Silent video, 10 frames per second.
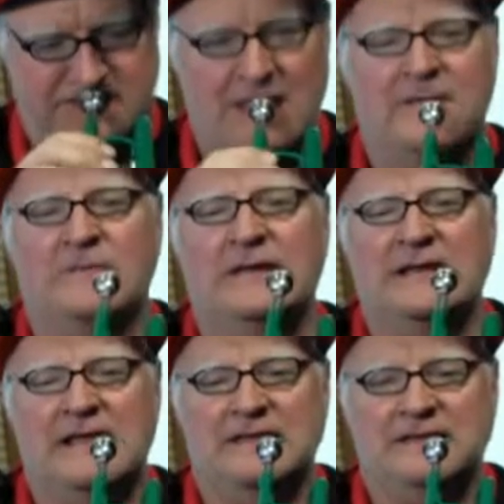then we can
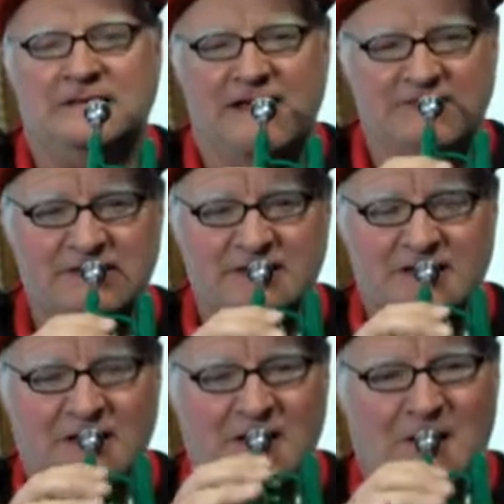add the 11th.
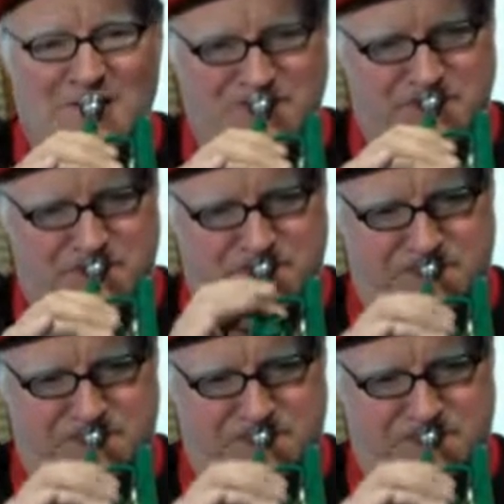And